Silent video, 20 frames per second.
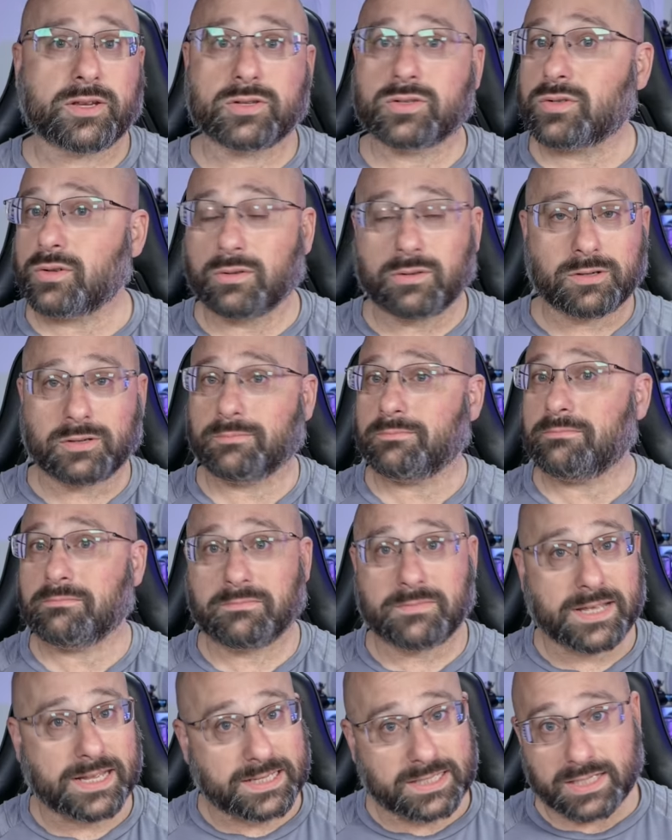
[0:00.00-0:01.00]
controller,
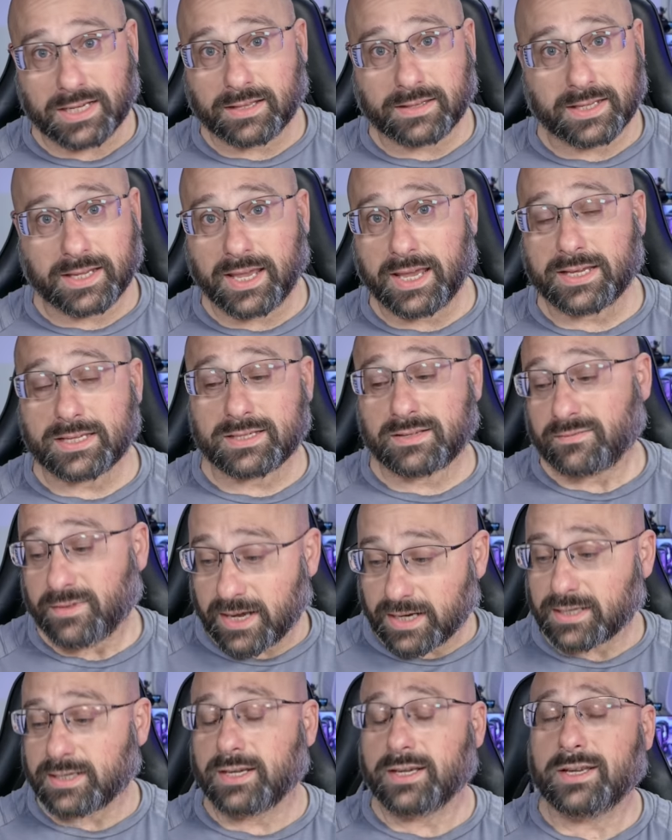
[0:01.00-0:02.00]
that is not the case. In
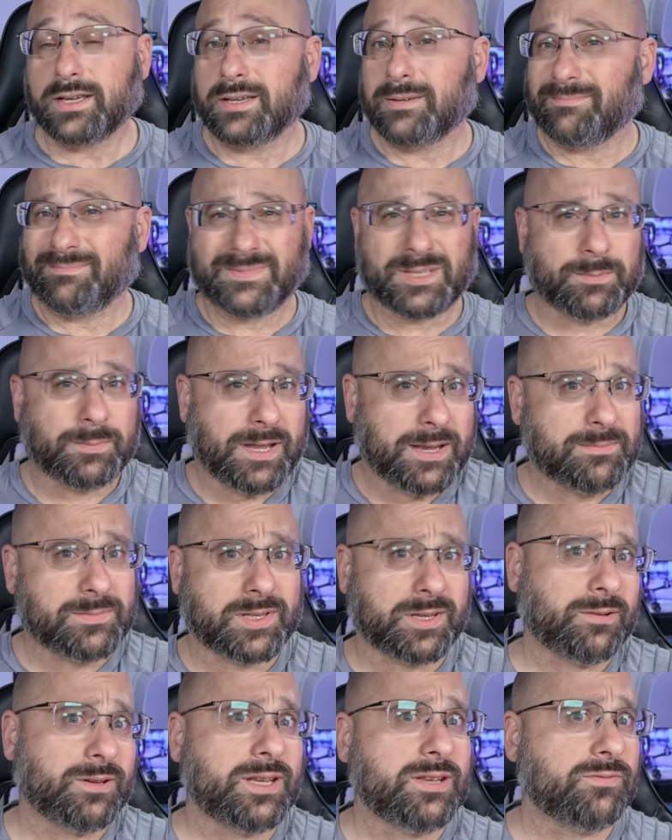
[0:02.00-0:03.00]
fact, sometimes
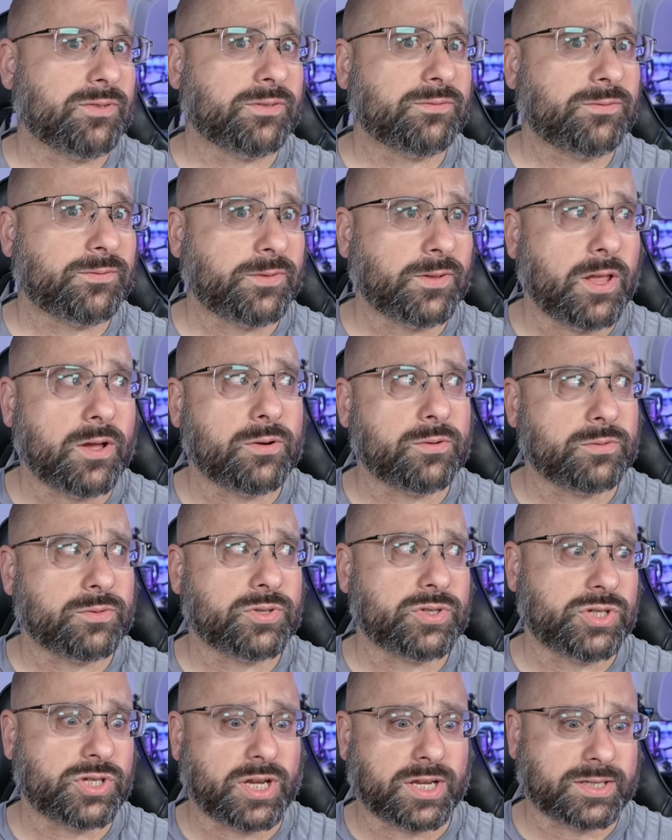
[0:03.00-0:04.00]
they're even
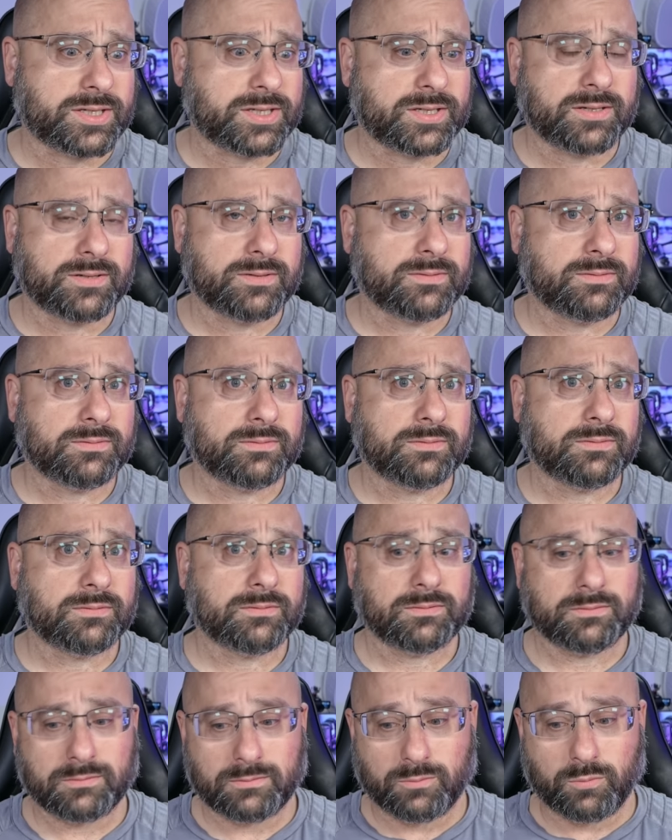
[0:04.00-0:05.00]
flown just
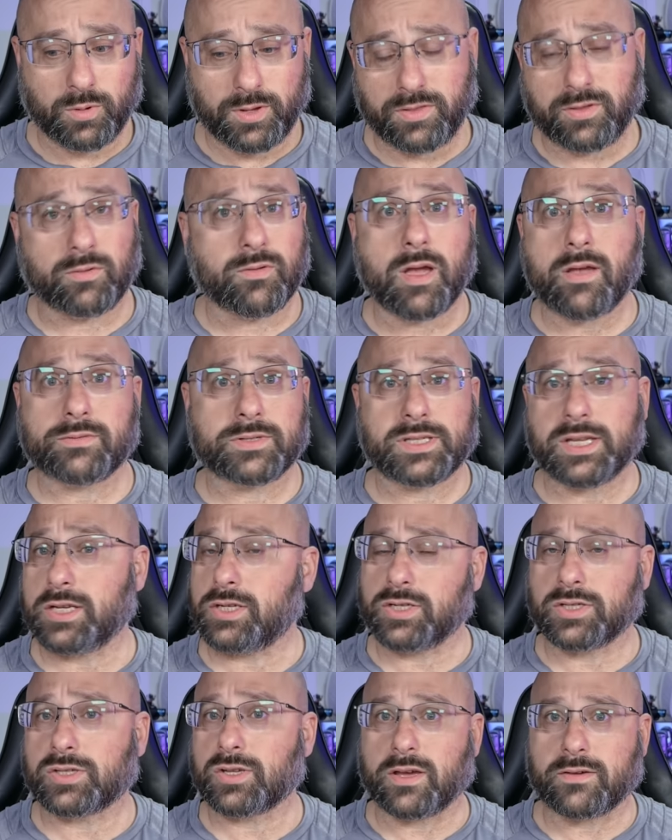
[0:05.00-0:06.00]
with the ground
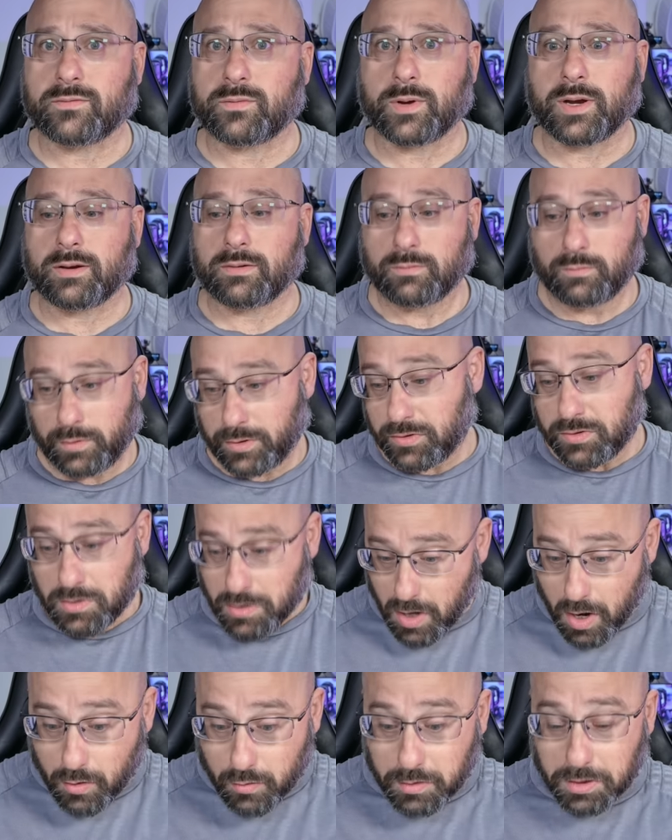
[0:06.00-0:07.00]
station software with
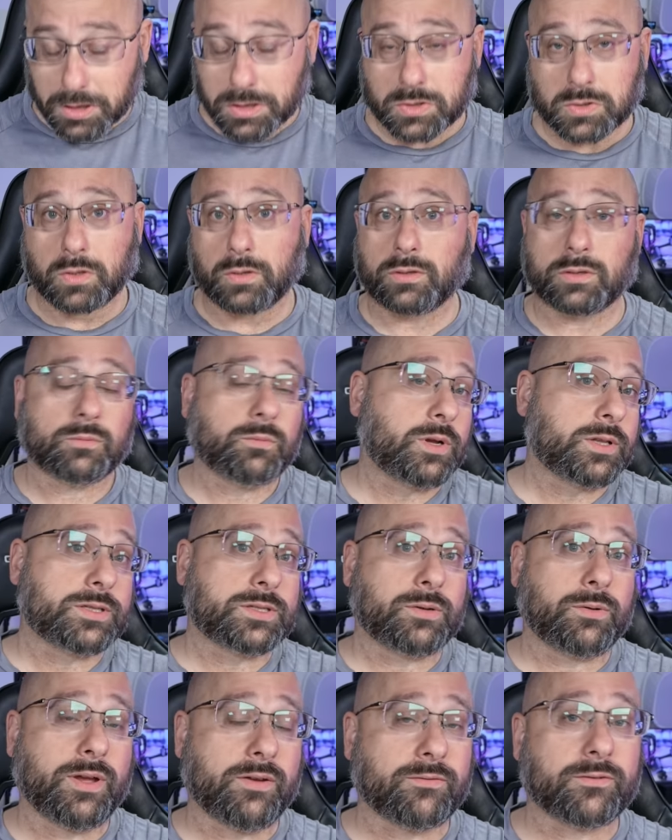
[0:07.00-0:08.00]
no controller
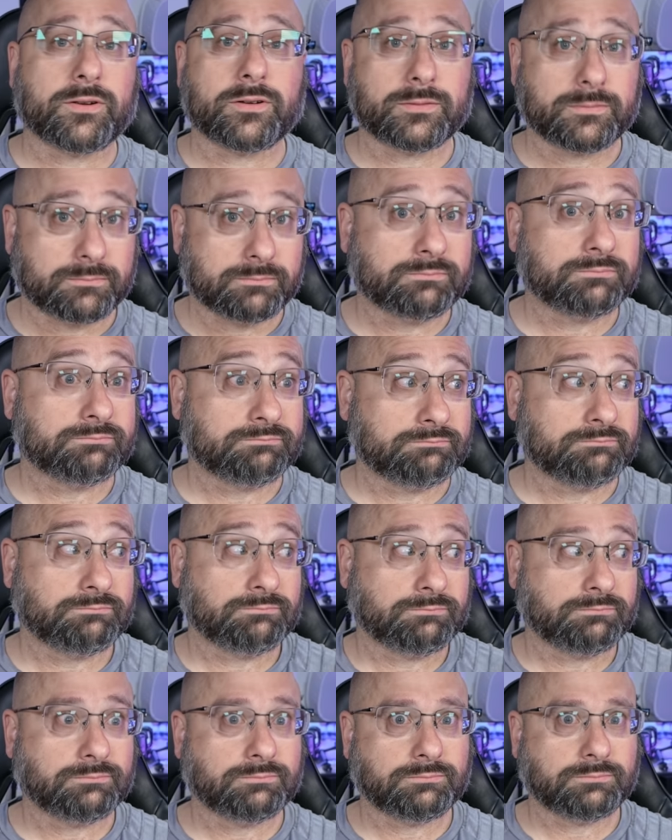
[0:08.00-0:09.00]
whatsoever.
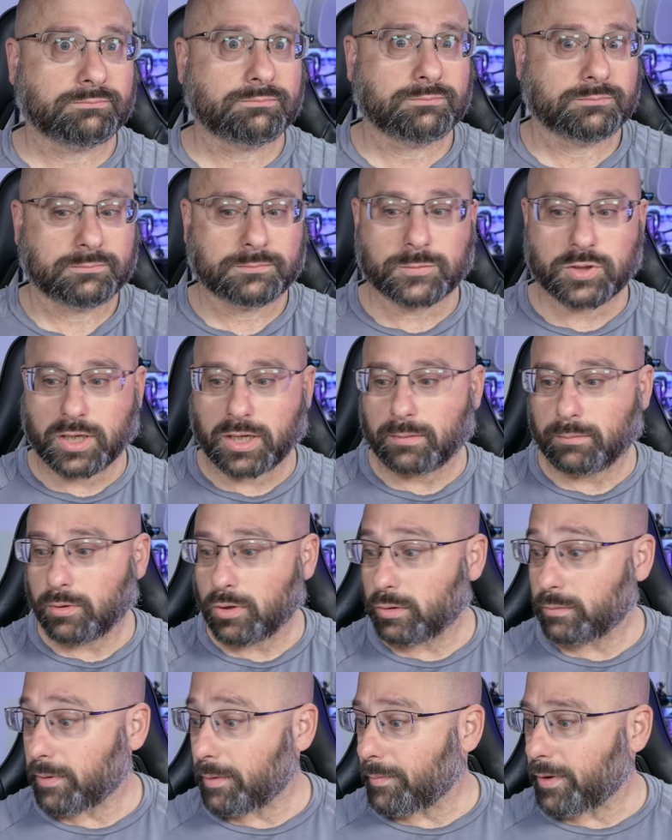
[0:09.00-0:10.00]
It's kind of
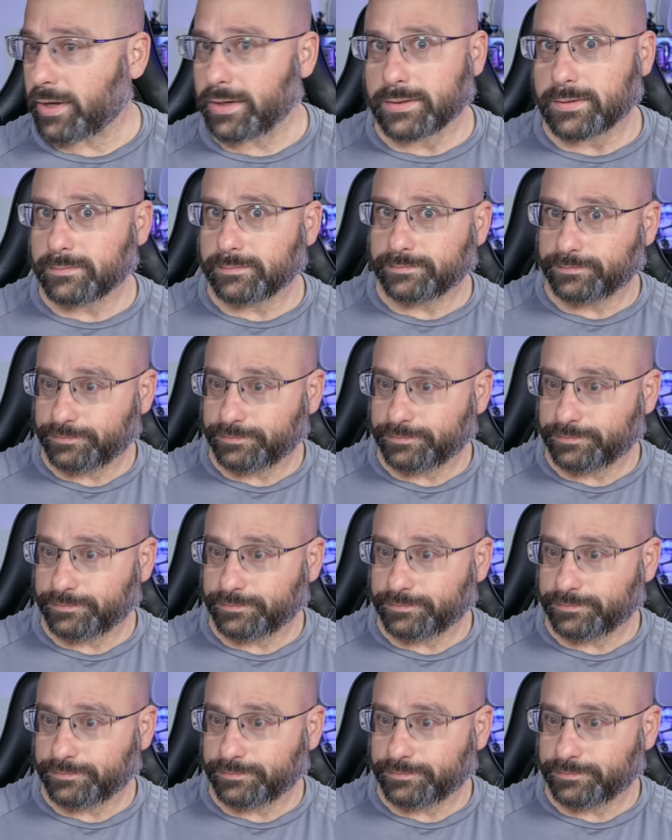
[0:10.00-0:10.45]
blowing my mind.